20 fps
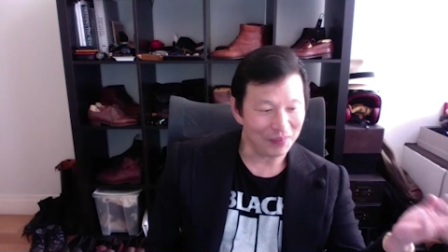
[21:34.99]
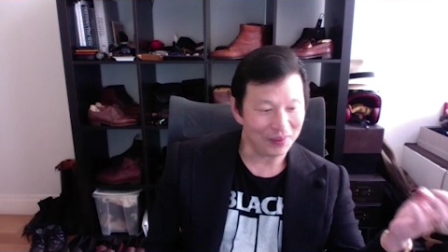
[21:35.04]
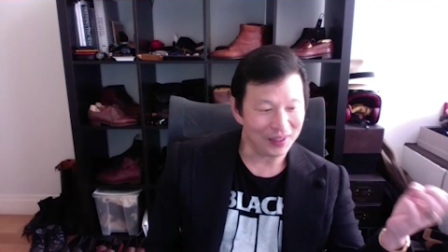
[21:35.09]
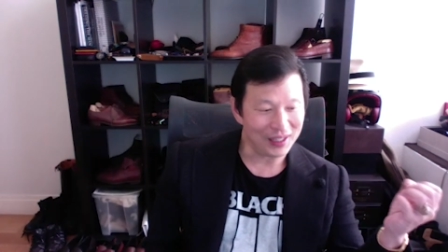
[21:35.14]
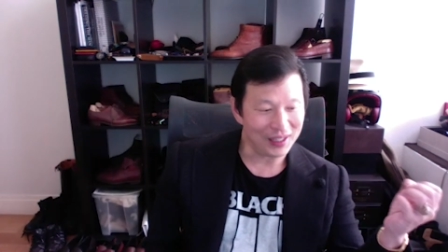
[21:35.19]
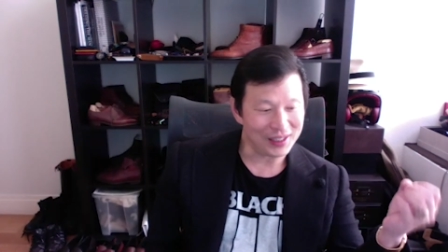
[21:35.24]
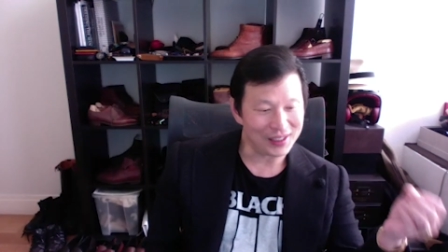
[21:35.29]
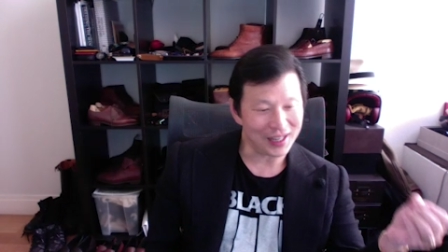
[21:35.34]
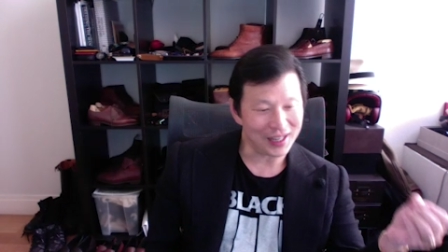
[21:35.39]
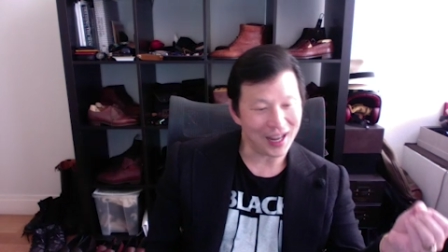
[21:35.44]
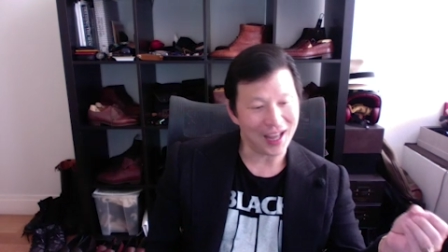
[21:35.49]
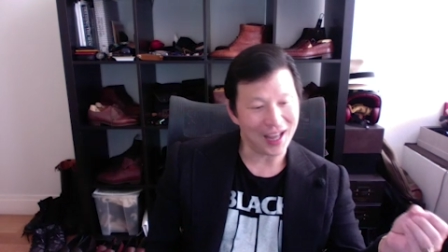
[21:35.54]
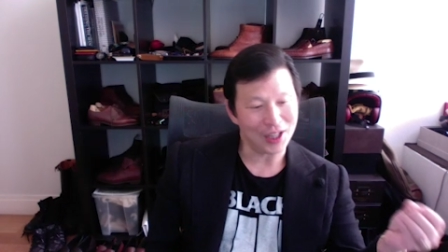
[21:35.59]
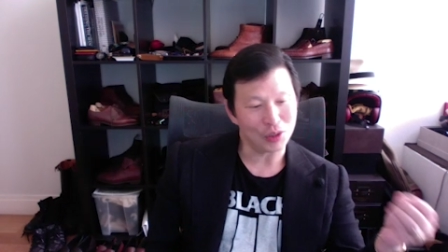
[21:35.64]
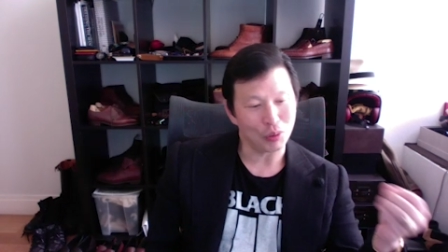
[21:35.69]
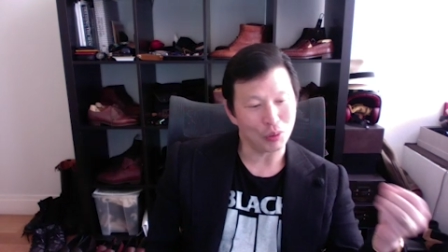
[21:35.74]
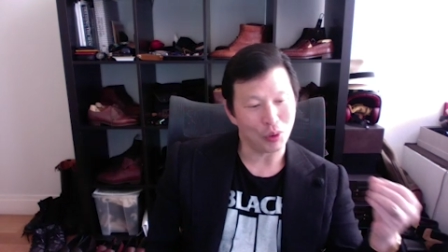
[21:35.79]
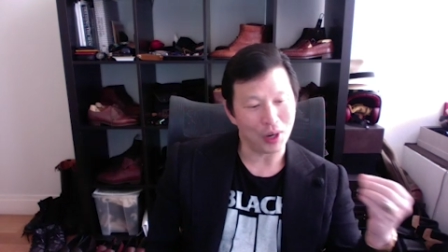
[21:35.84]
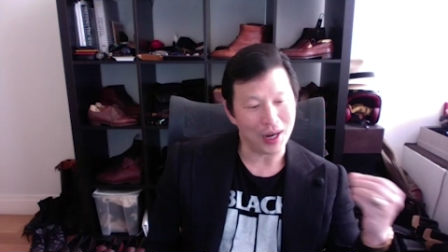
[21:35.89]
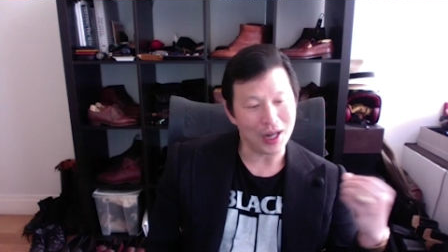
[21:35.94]
these guys
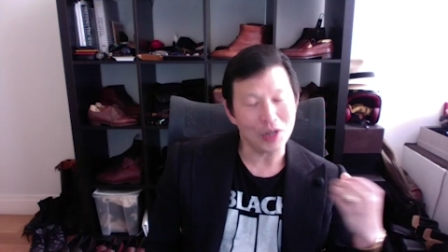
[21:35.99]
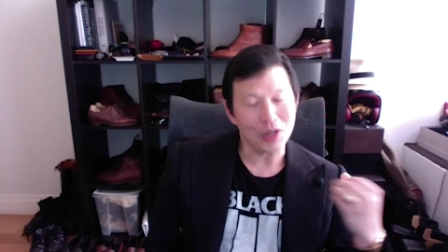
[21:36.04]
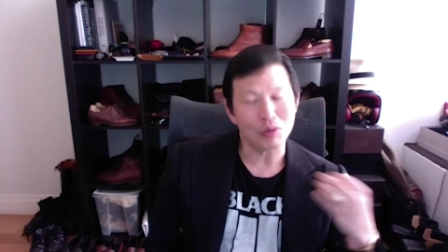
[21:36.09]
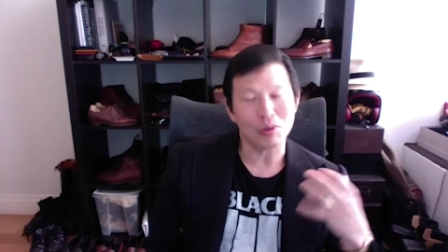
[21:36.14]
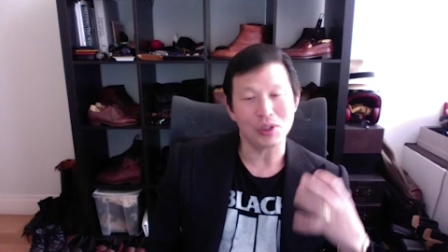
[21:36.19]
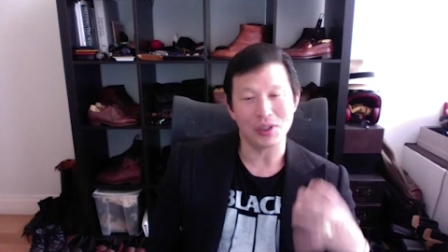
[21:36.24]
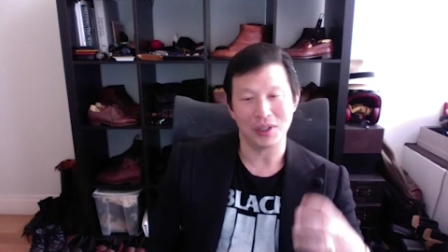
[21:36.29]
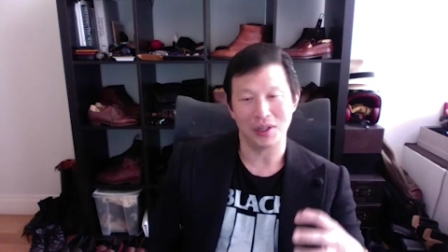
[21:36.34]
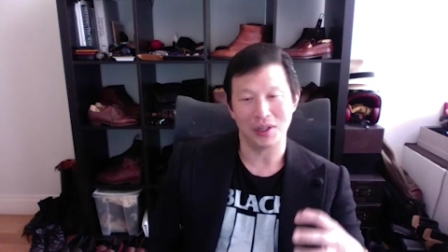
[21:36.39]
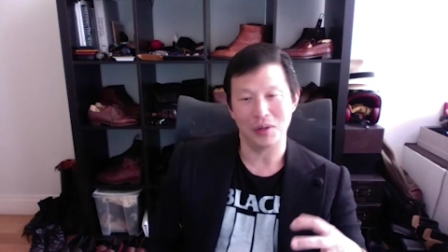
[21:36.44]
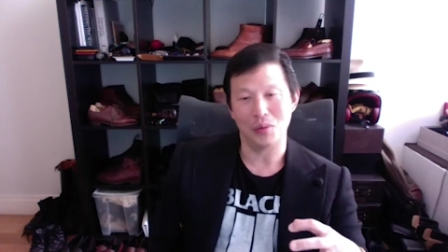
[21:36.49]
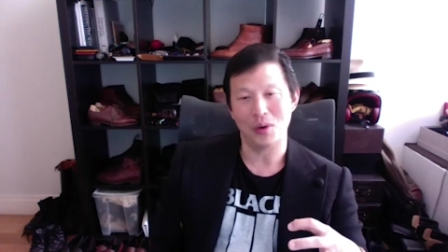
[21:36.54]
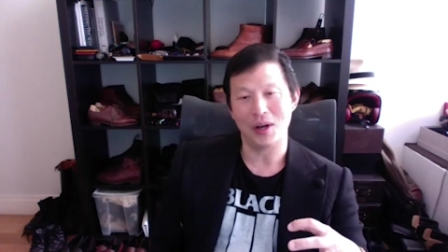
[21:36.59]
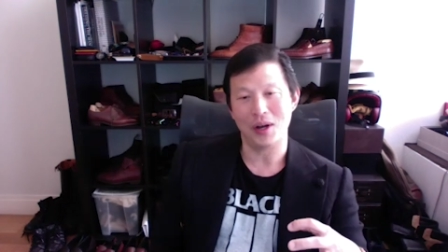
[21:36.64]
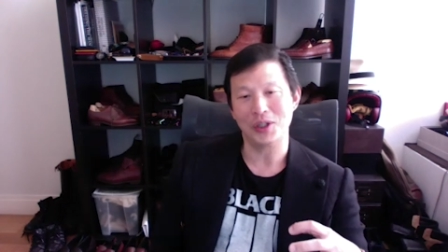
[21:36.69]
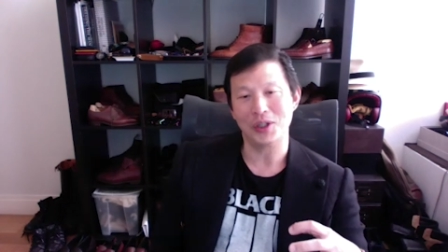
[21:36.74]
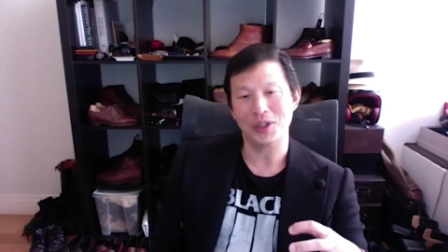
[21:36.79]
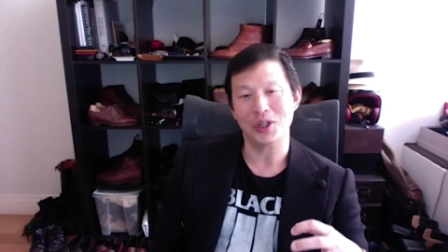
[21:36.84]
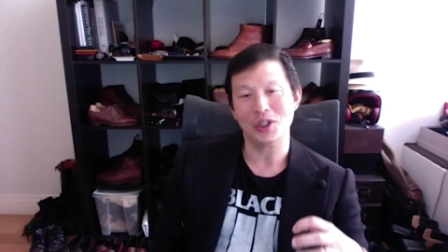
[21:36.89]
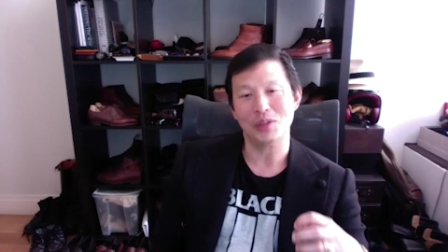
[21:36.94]
were interested in
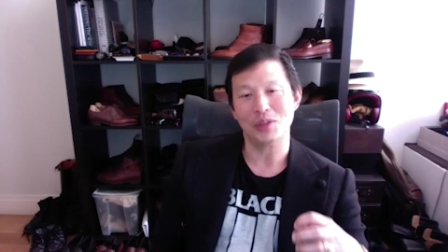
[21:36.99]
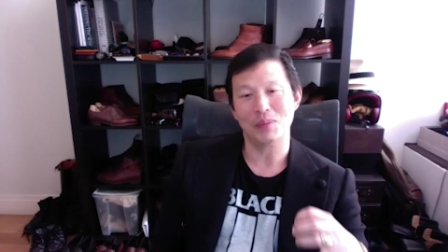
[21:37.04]
watches,